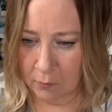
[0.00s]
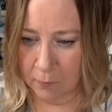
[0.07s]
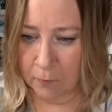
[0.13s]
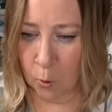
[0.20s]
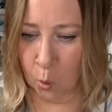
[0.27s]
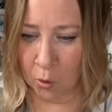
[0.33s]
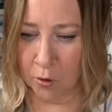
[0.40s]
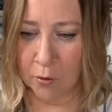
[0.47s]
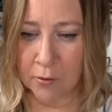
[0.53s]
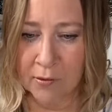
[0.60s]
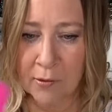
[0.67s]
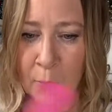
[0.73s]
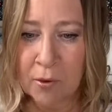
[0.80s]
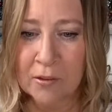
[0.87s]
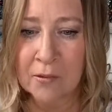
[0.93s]
4.
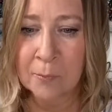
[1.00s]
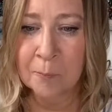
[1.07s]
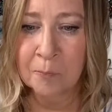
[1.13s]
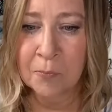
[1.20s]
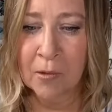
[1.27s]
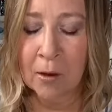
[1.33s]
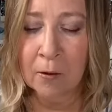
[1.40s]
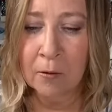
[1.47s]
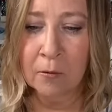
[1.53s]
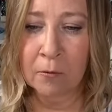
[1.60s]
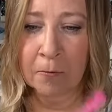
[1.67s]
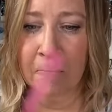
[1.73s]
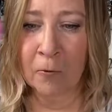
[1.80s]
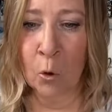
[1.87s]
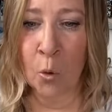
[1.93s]
So it's
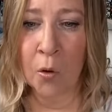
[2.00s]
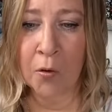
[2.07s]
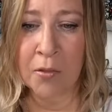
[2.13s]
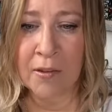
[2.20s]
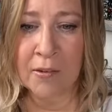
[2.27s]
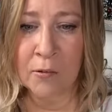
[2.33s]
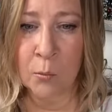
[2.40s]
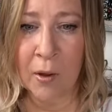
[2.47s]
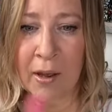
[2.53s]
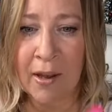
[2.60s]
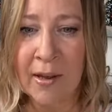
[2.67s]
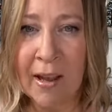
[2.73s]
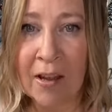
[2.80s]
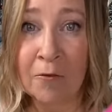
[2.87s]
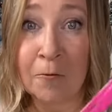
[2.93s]
4 this
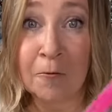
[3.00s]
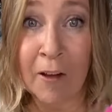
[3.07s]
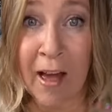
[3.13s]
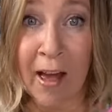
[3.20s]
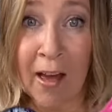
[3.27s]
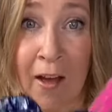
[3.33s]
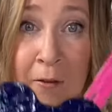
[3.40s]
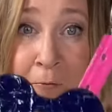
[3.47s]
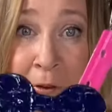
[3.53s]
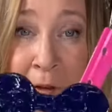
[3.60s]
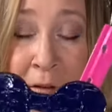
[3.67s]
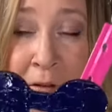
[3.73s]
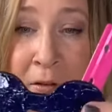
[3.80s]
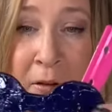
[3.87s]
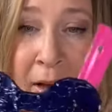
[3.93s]
way and 5
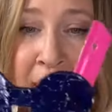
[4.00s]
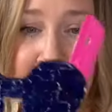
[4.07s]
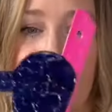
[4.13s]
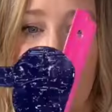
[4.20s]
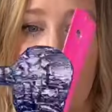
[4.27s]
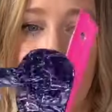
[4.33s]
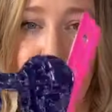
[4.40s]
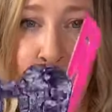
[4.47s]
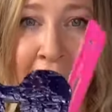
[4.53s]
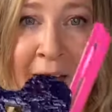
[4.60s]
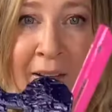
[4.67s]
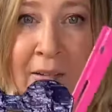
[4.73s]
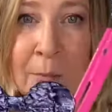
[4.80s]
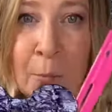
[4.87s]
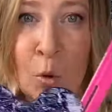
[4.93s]
at the
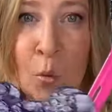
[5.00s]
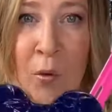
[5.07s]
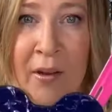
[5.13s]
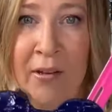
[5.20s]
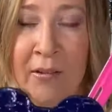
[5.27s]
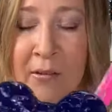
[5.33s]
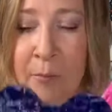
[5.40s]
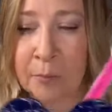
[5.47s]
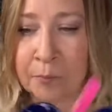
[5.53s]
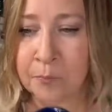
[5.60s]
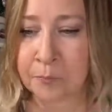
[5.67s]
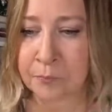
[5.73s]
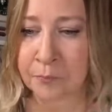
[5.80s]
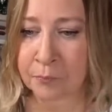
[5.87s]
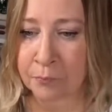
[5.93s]
widest point.
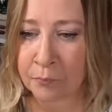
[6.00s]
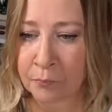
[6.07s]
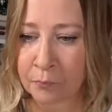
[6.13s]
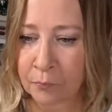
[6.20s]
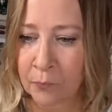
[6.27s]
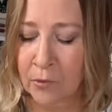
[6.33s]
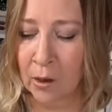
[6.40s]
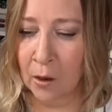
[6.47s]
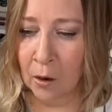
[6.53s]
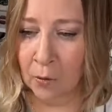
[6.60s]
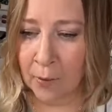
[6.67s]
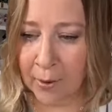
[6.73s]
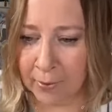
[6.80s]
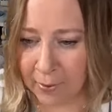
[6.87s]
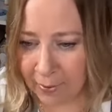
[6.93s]
All
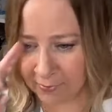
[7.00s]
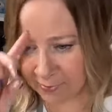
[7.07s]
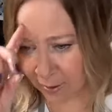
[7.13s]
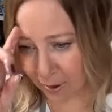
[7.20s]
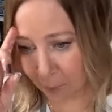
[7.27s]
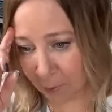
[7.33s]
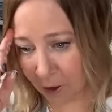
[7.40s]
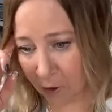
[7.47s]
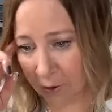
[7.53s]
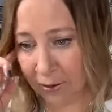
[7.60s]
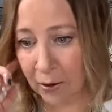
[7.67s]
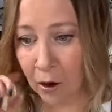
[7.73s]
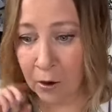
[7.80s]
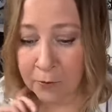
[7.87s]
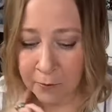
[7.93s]
right, guys, I better
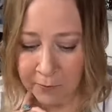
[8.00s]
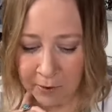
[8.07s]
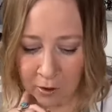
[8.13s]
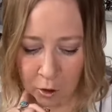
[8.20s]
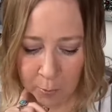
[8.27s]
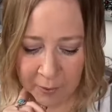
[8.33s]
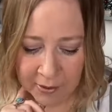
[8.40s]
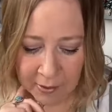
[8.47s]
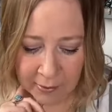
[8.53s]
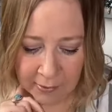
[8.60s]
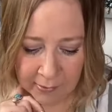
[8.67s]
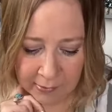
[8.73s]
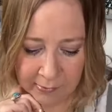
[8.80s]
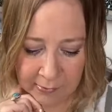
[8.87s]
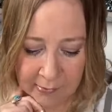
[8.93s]
get off of here
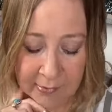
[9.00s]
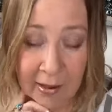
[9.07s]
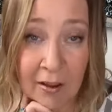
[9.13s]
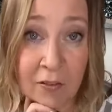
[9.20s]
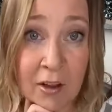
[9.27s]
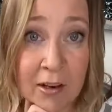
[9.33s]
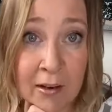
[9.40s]
because I've